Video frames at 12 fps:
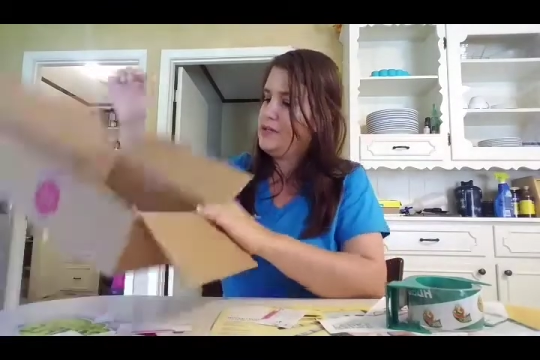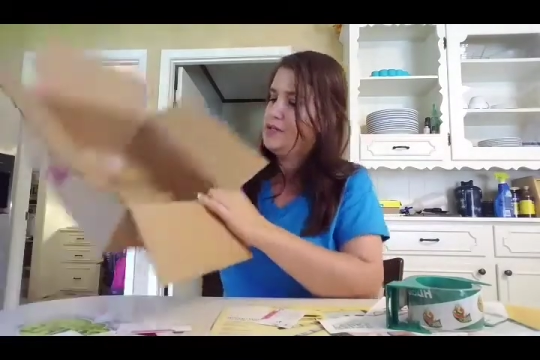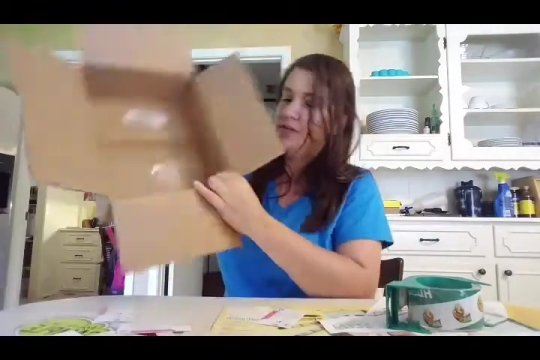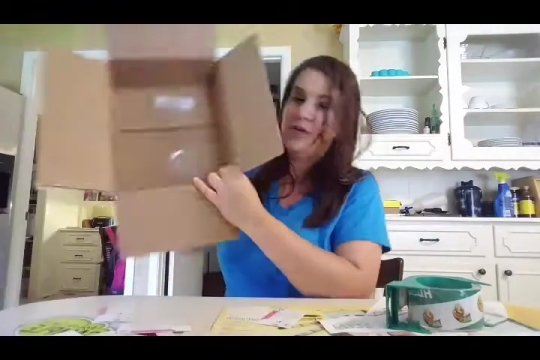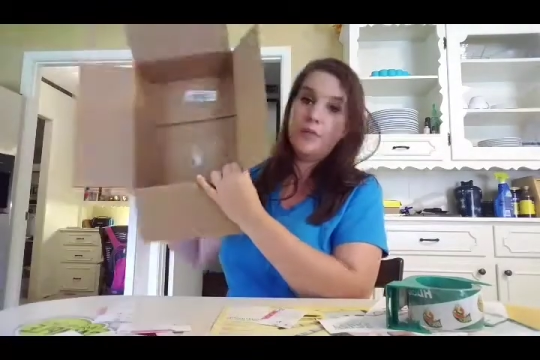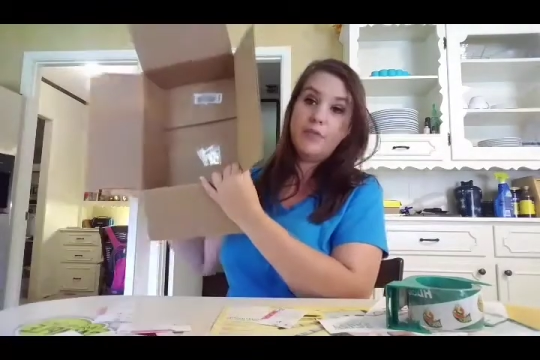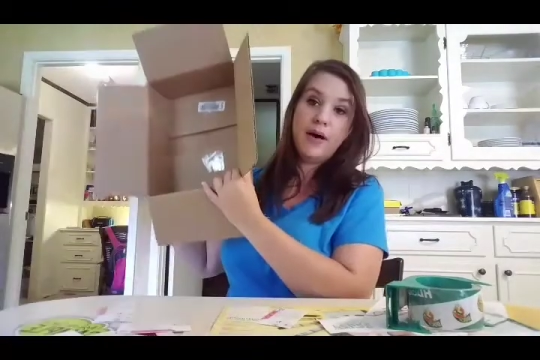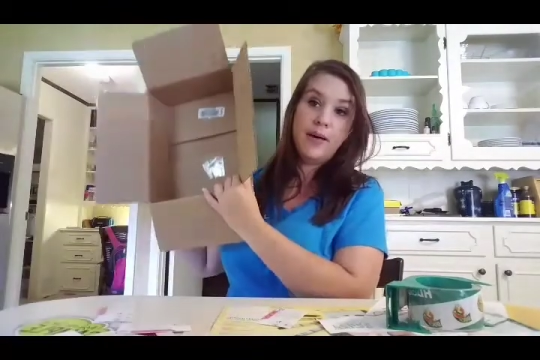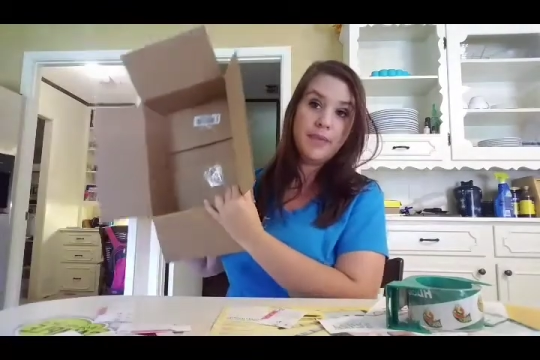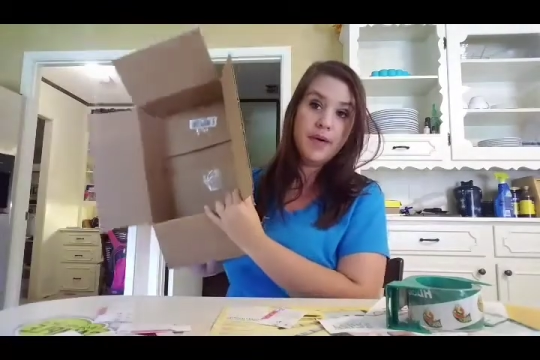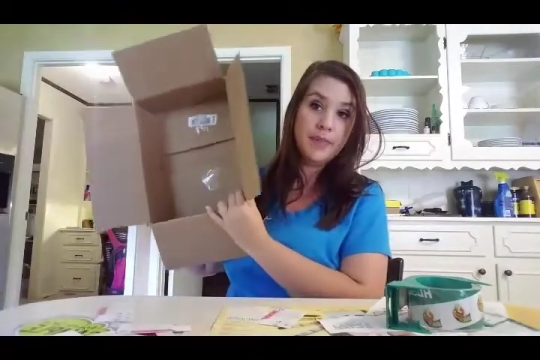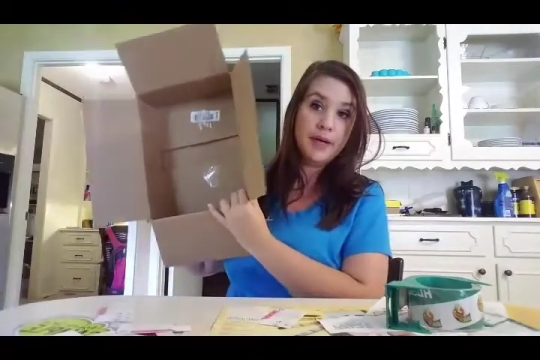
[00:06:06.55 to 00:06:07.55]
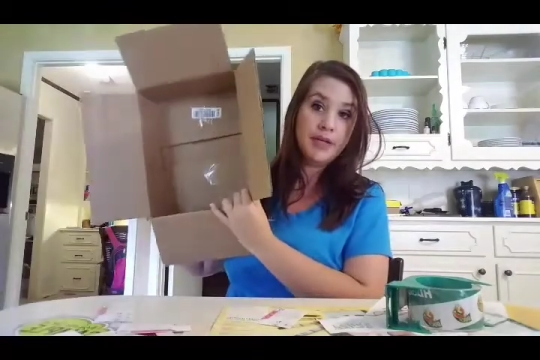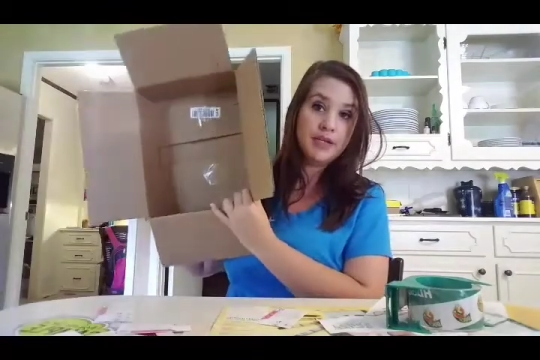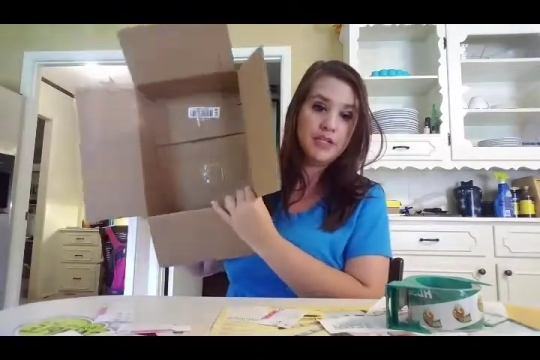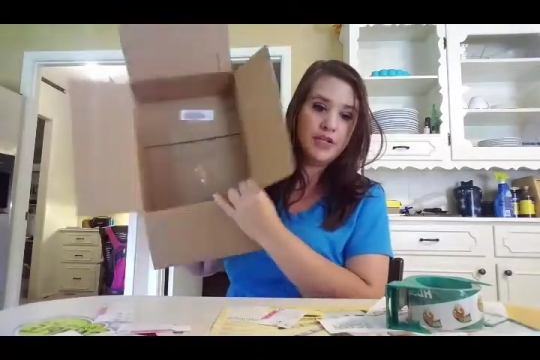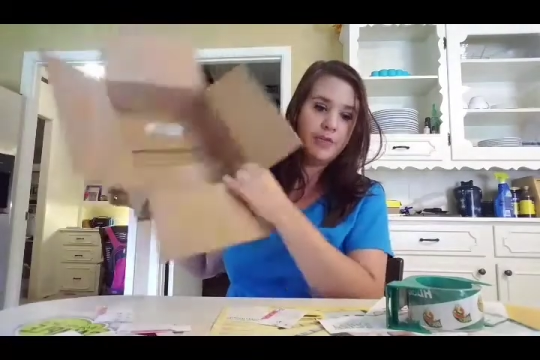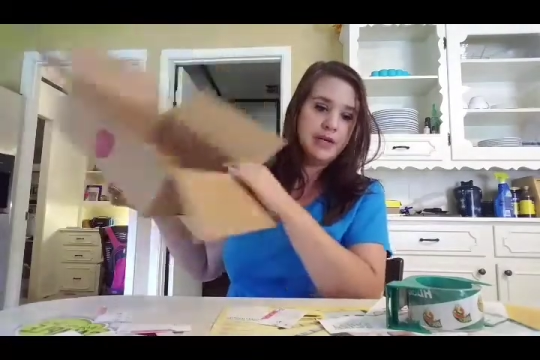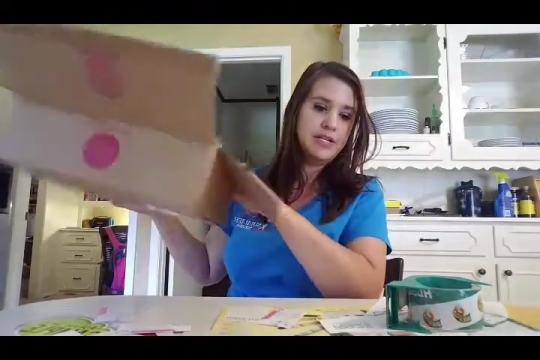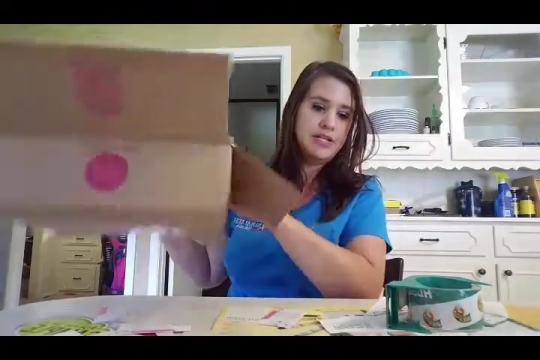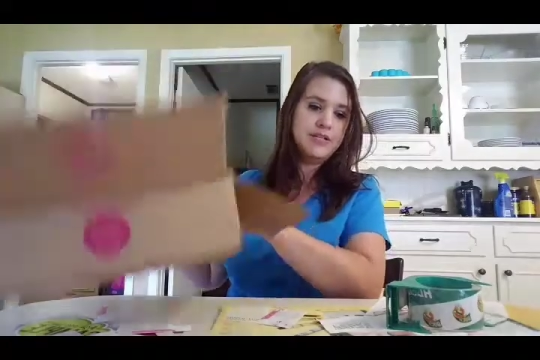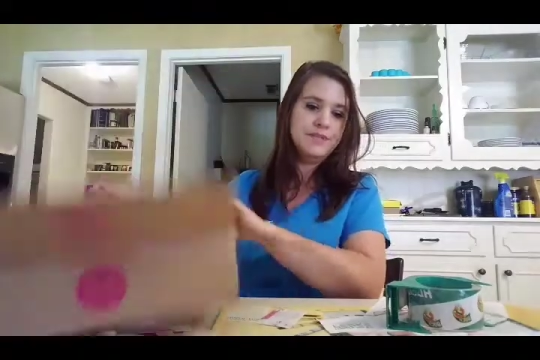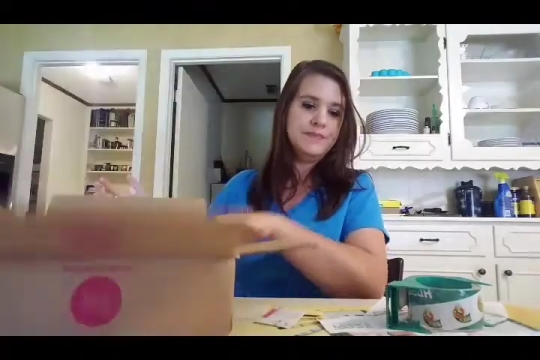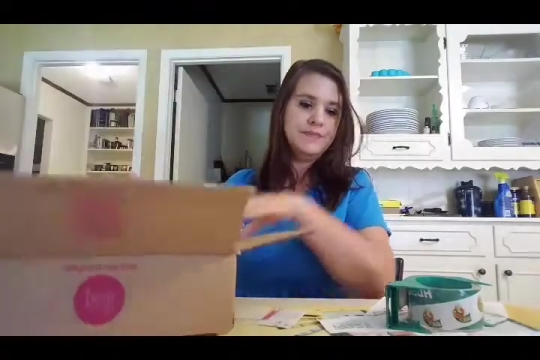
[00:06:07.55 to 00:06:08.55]
so don't pop up too
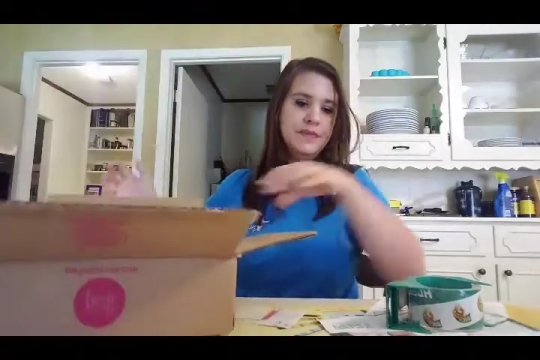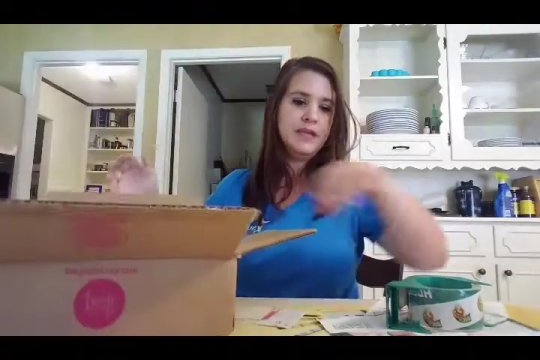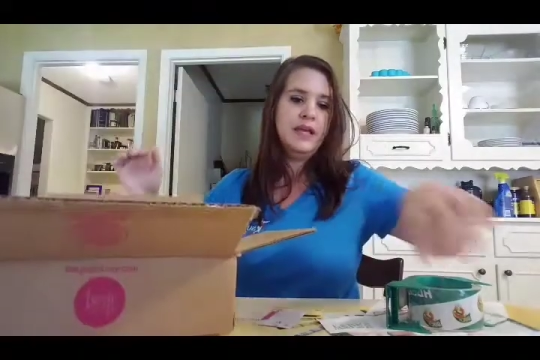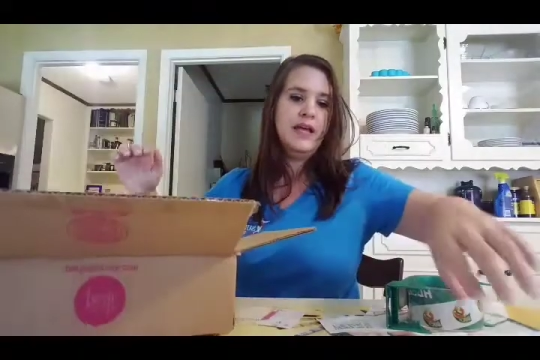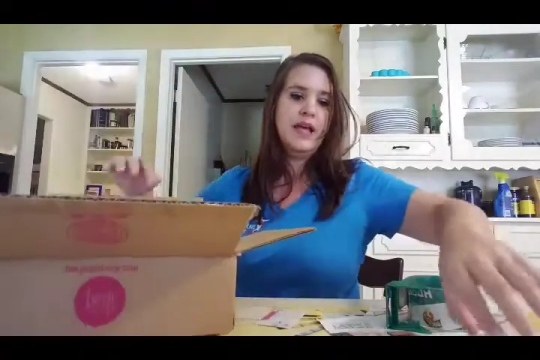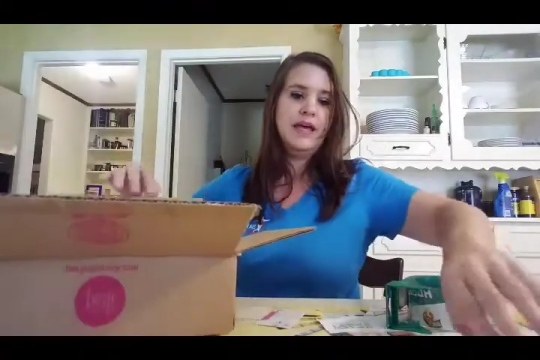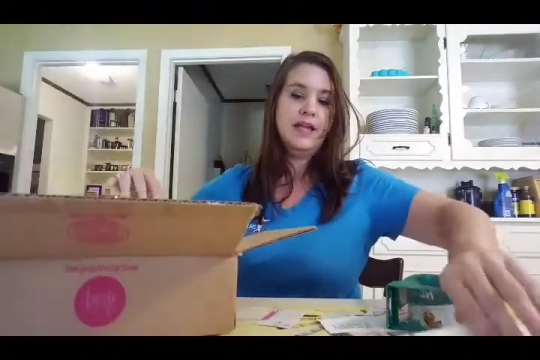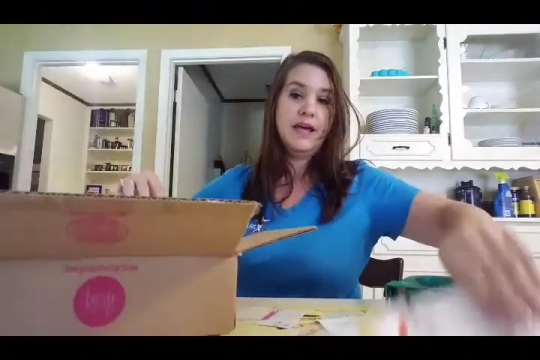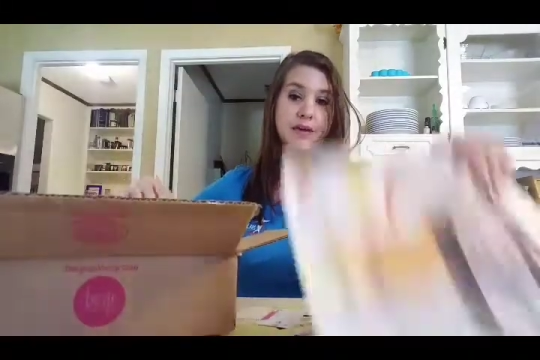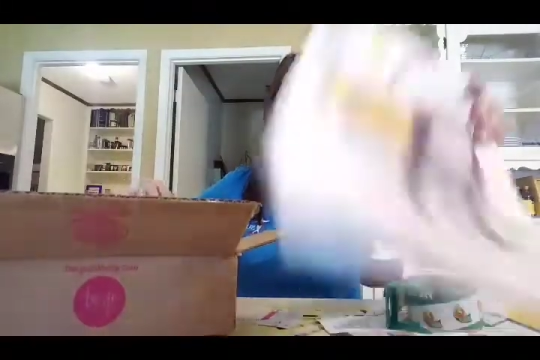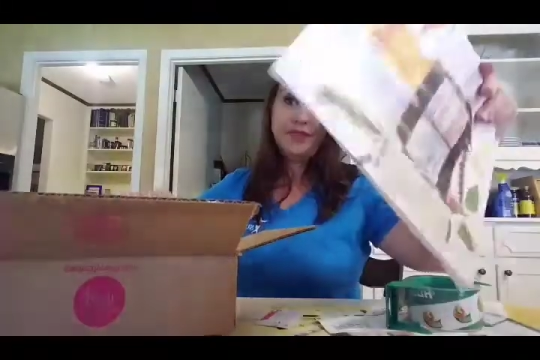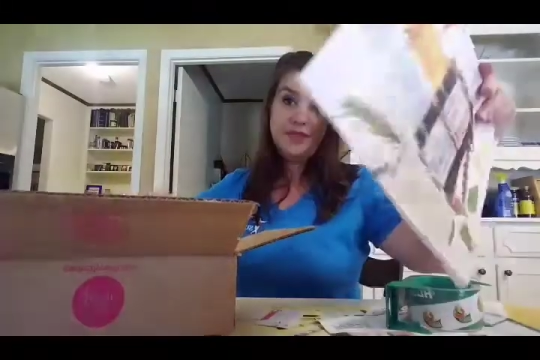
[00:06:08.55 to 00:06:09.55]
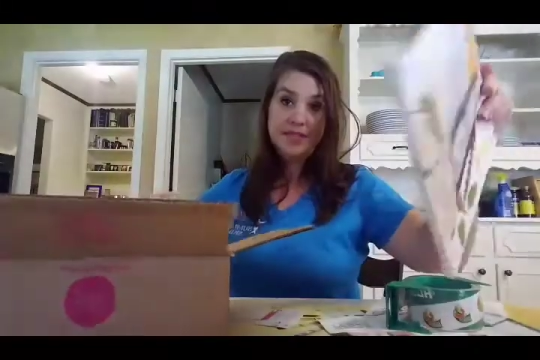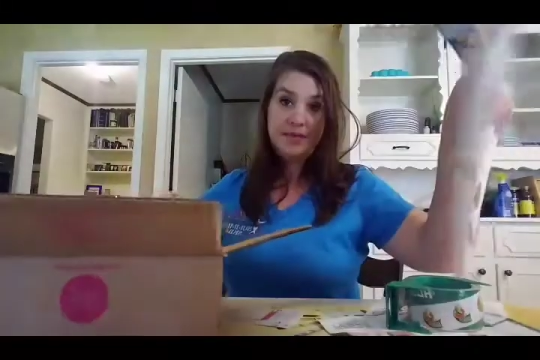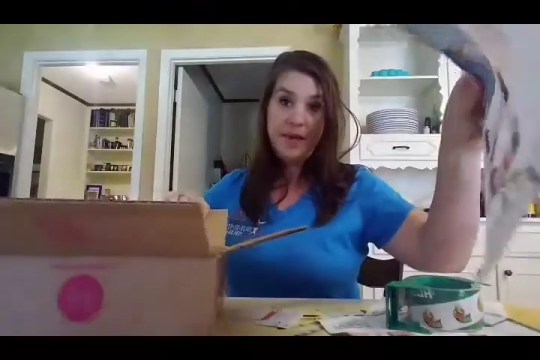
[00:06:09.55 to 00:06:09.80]
much. And now this